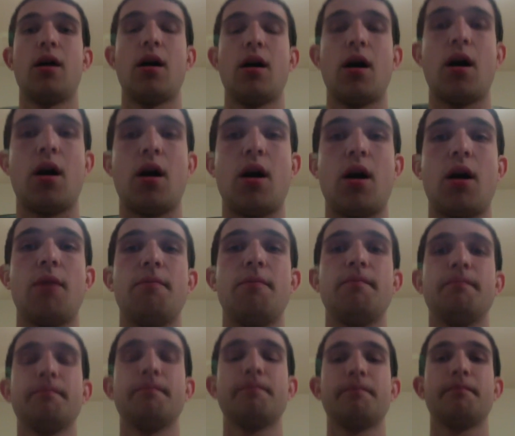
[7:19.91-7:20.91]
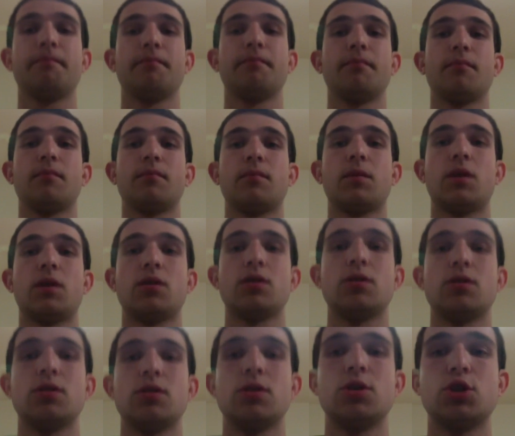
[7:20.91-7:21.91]
Um,
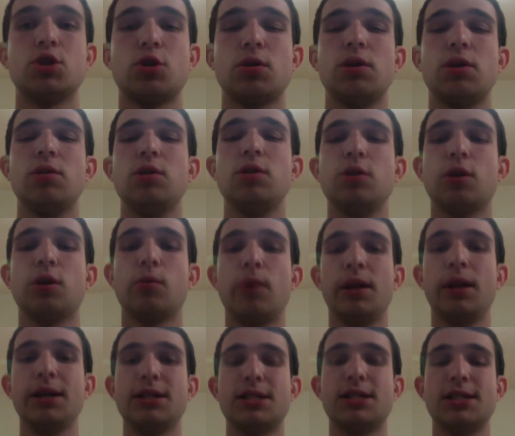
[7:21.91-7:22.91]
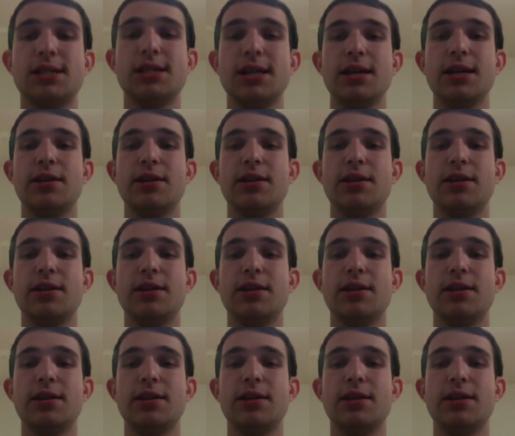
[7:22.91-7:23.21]
so you could really see.